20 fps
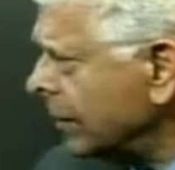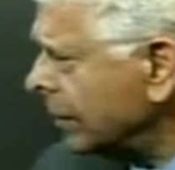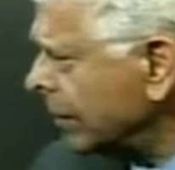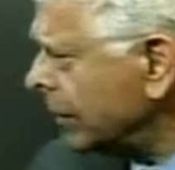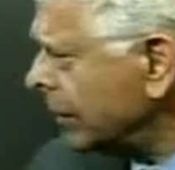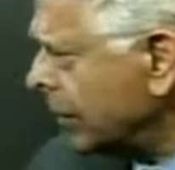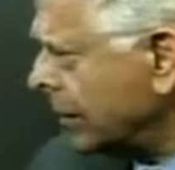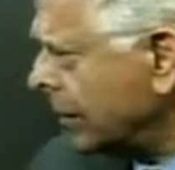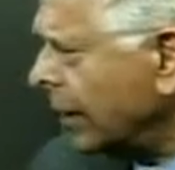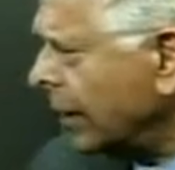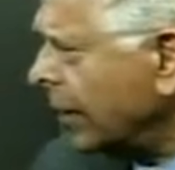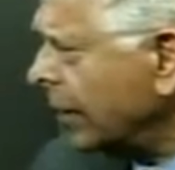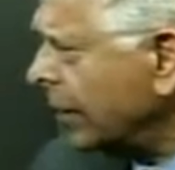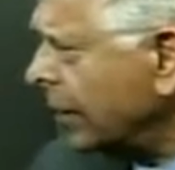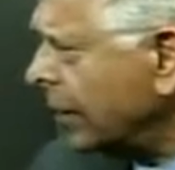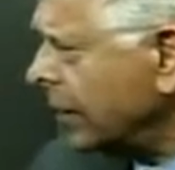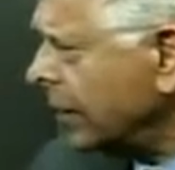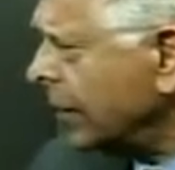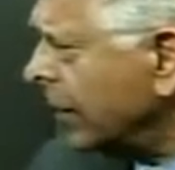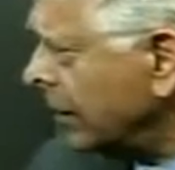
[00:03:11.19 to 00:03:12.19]
of
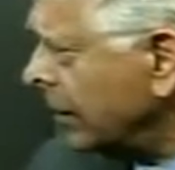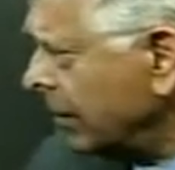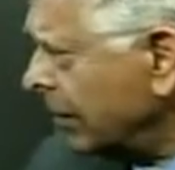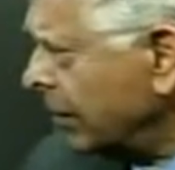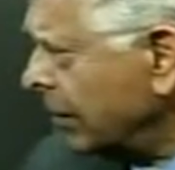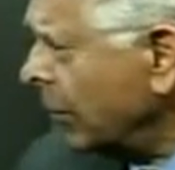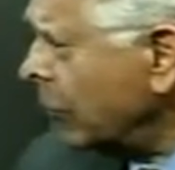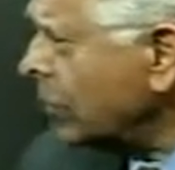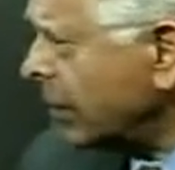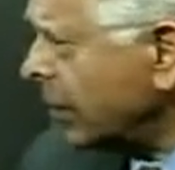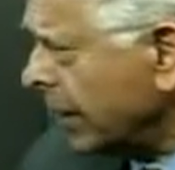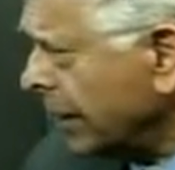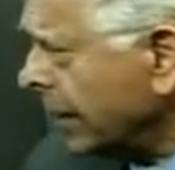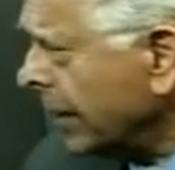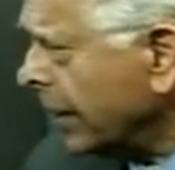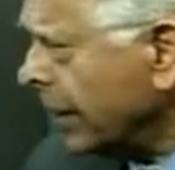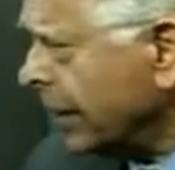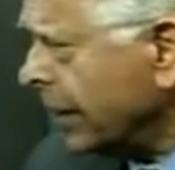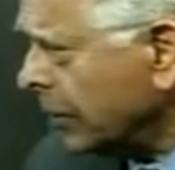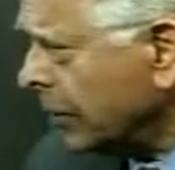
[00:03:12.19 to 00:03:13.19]
scholars, and mostly
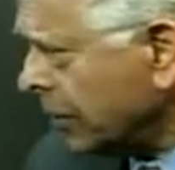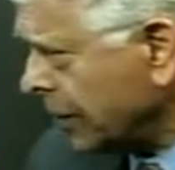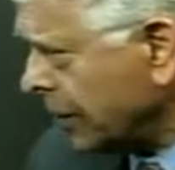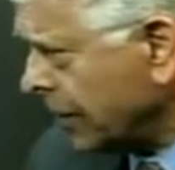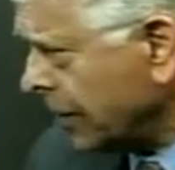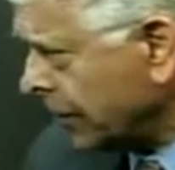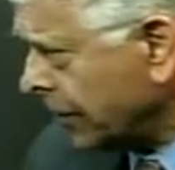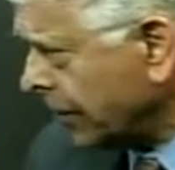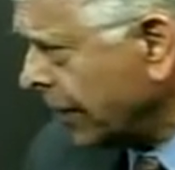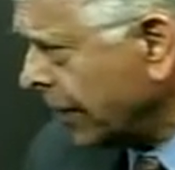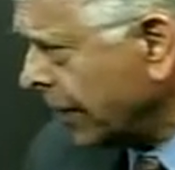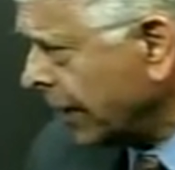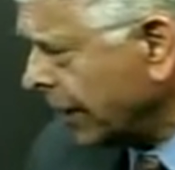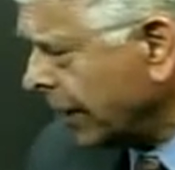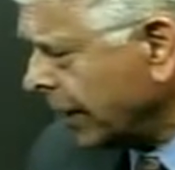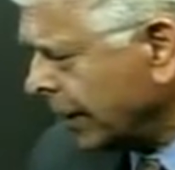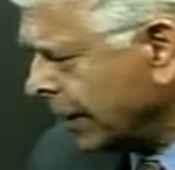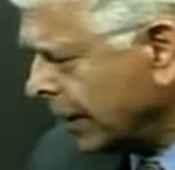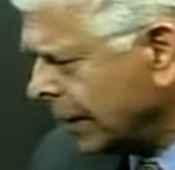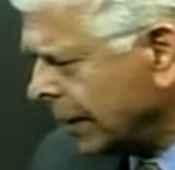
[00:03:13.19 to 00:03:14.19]
non-Muslims writing
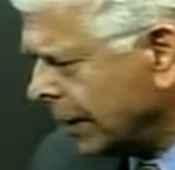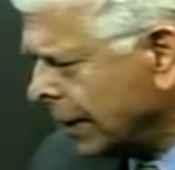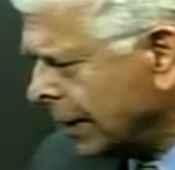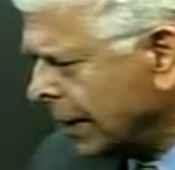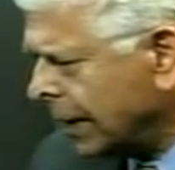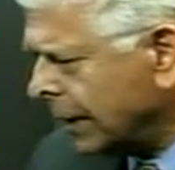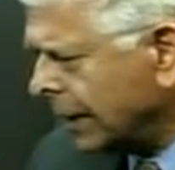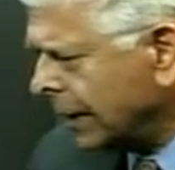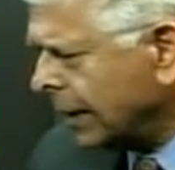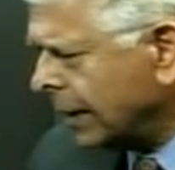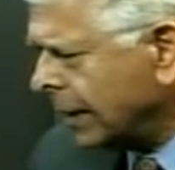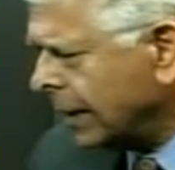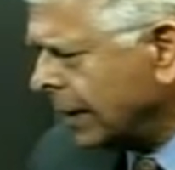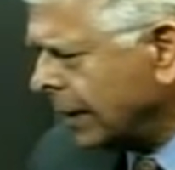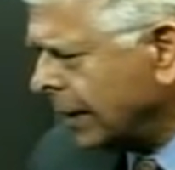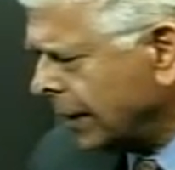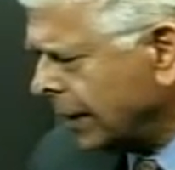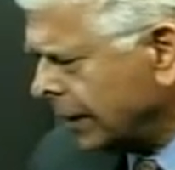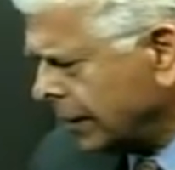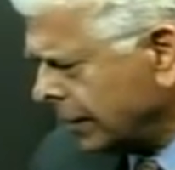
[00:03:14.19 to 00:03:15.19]
in
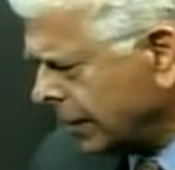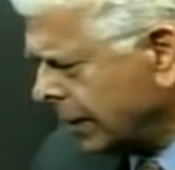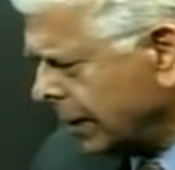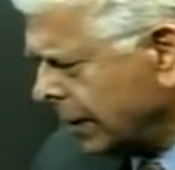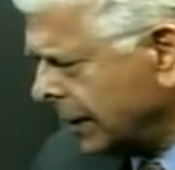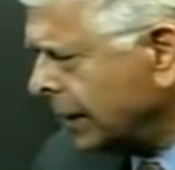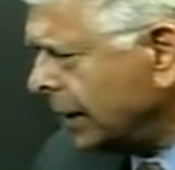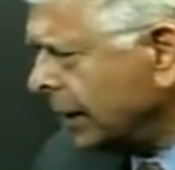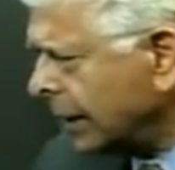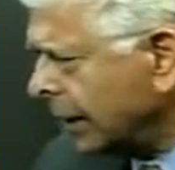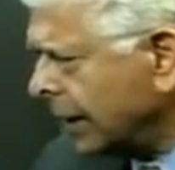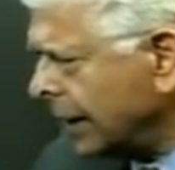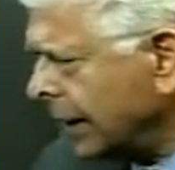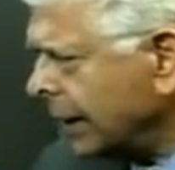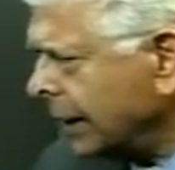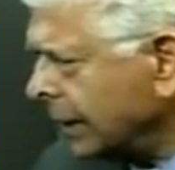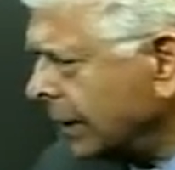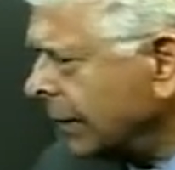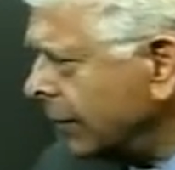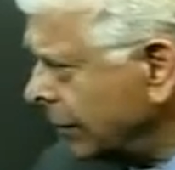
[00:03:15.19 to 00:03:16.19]
it. And uh,
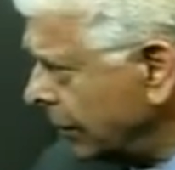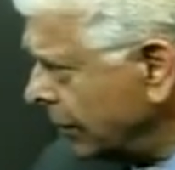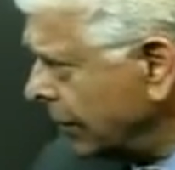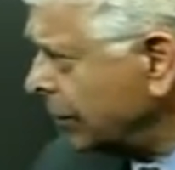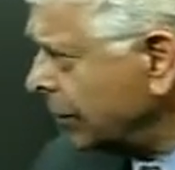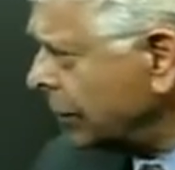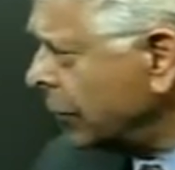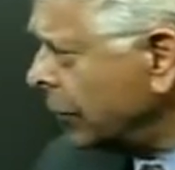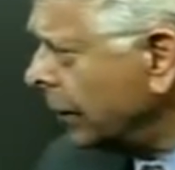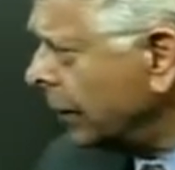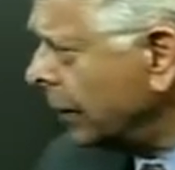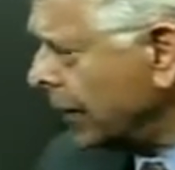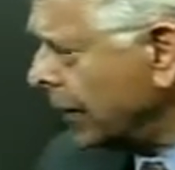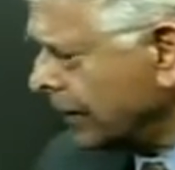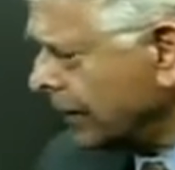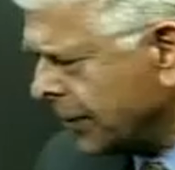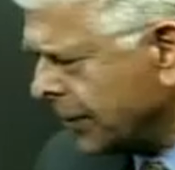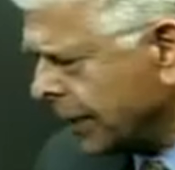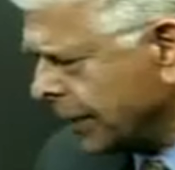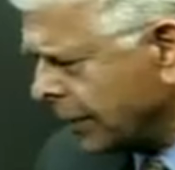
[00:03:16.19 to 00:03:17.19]
there's two of them
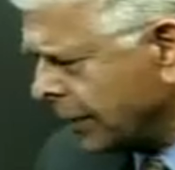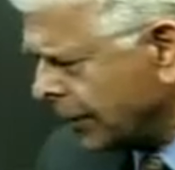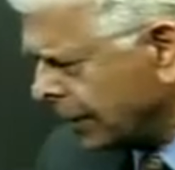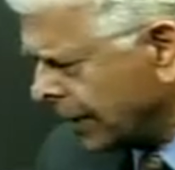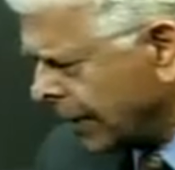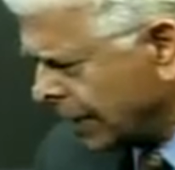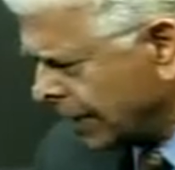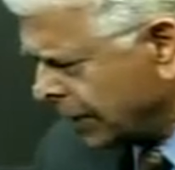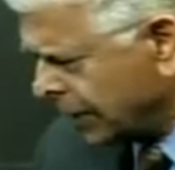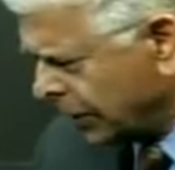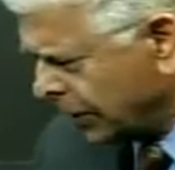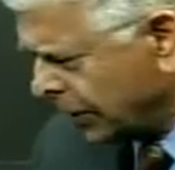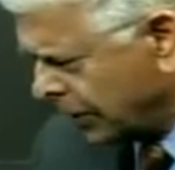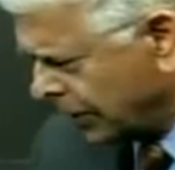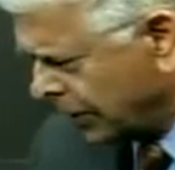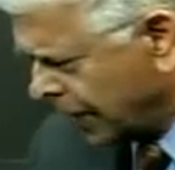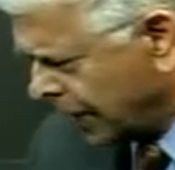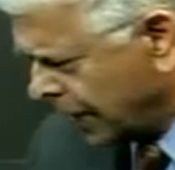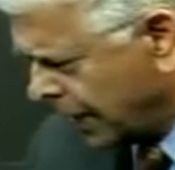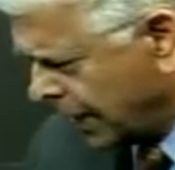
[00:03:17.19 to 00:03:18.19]
set, so that's a good
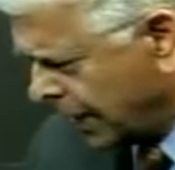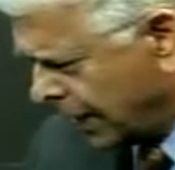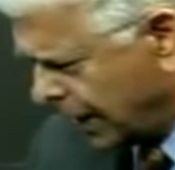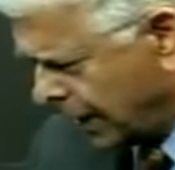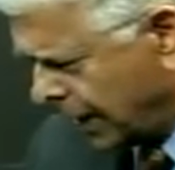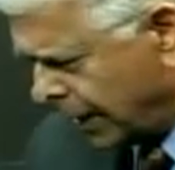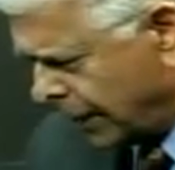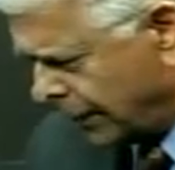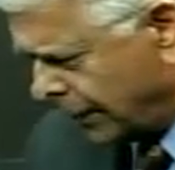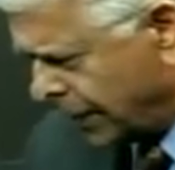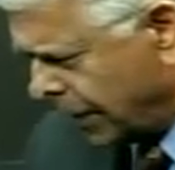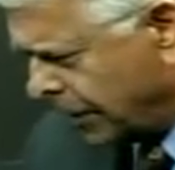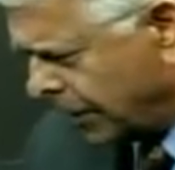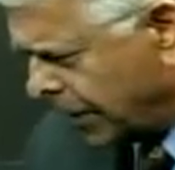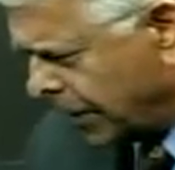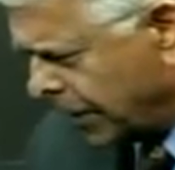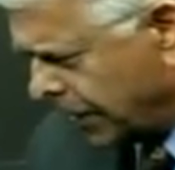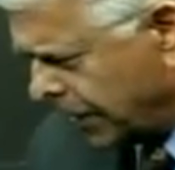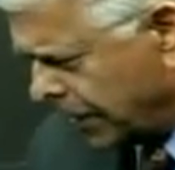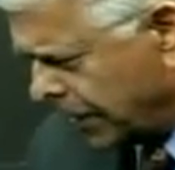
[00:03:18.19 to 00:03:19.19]
one, 9-11 and
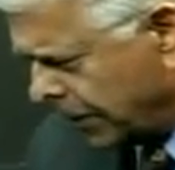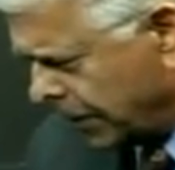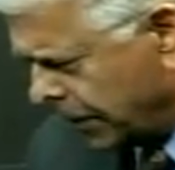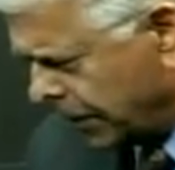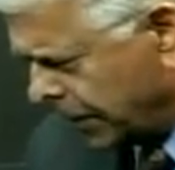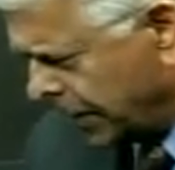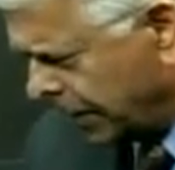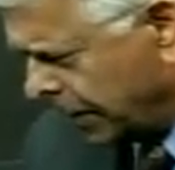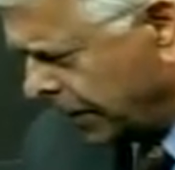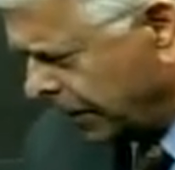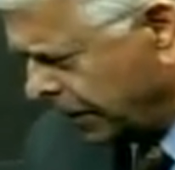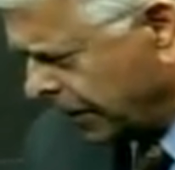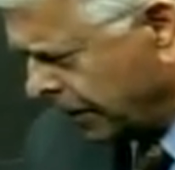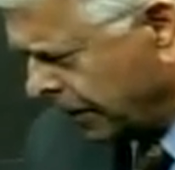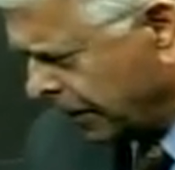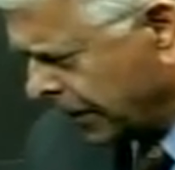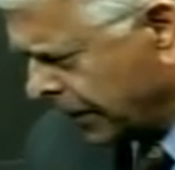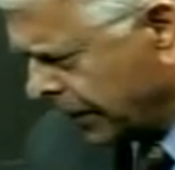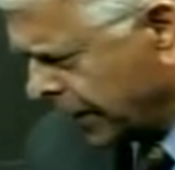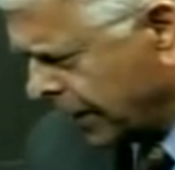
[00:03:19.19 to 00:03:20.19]
American Empire.
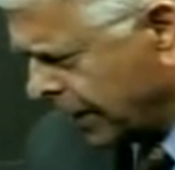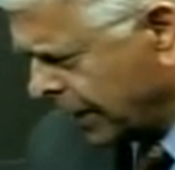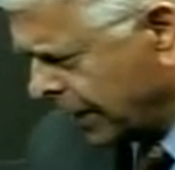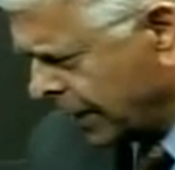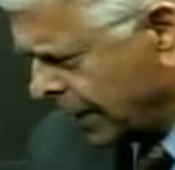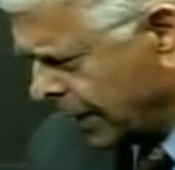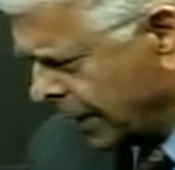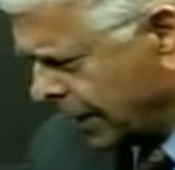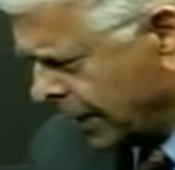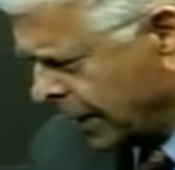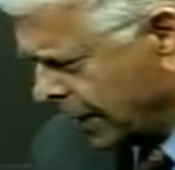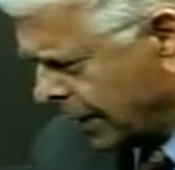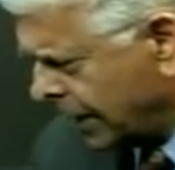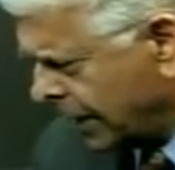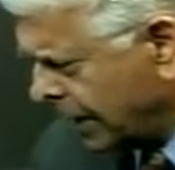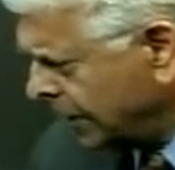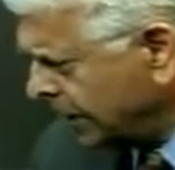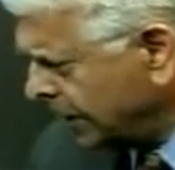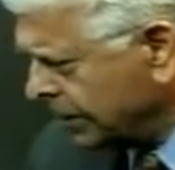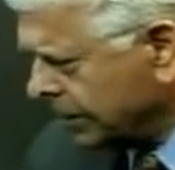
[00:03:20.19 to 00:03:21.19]

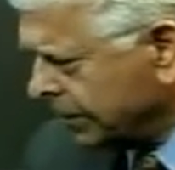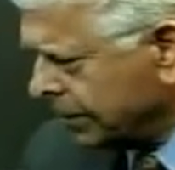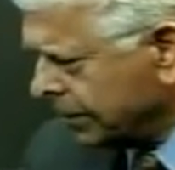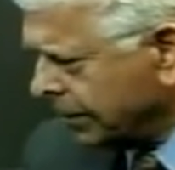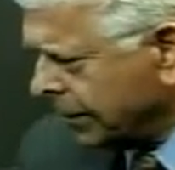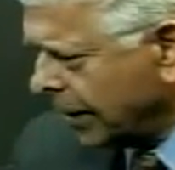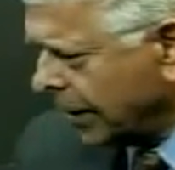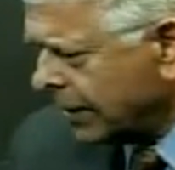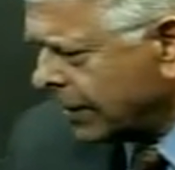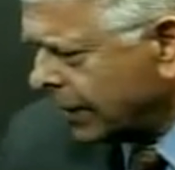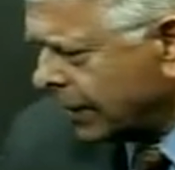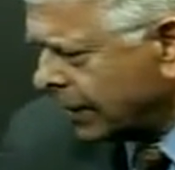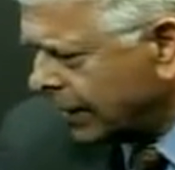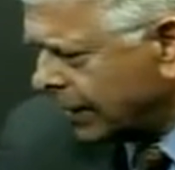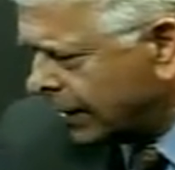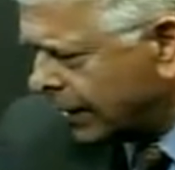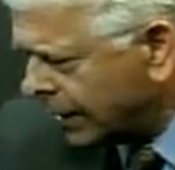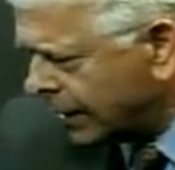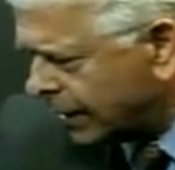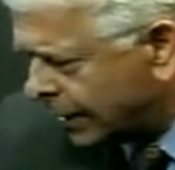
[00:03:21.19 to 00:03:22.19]
Uh,
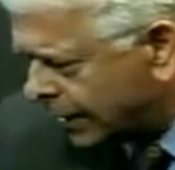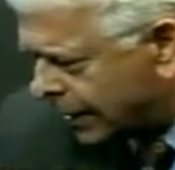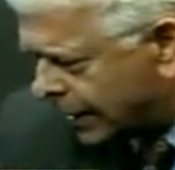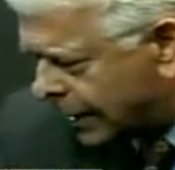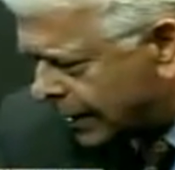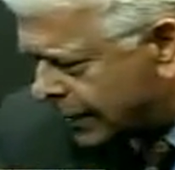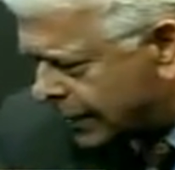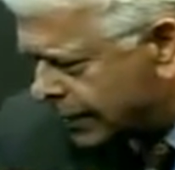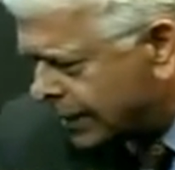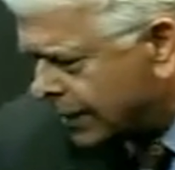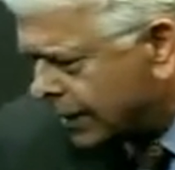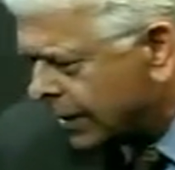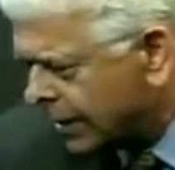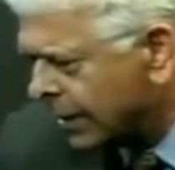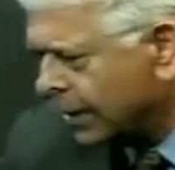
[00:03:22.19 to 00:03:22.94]
basically, that's it.